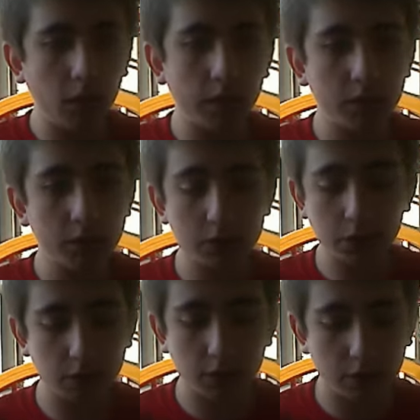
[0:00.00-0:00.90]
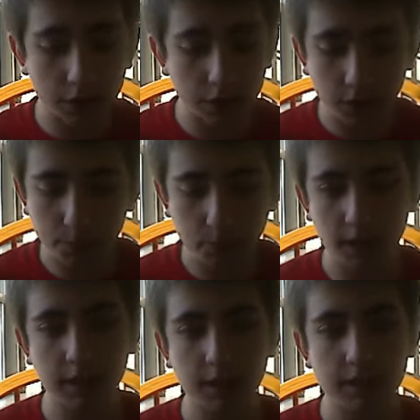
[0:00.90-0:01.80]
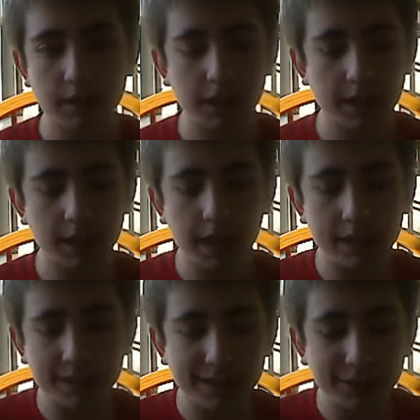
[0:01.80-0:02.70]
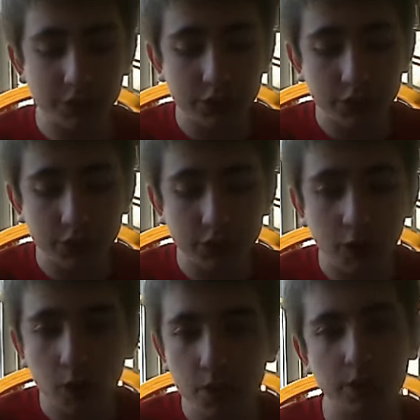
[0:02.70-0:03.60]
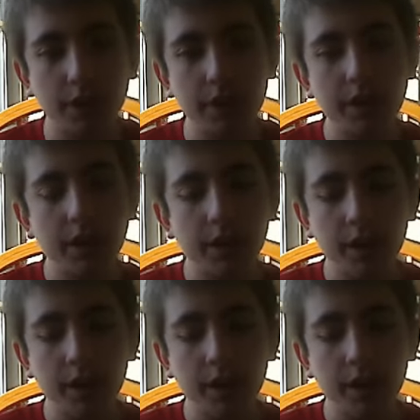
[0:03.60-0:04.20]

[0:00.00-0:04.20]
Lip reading: you're breathless. Like, it's so good,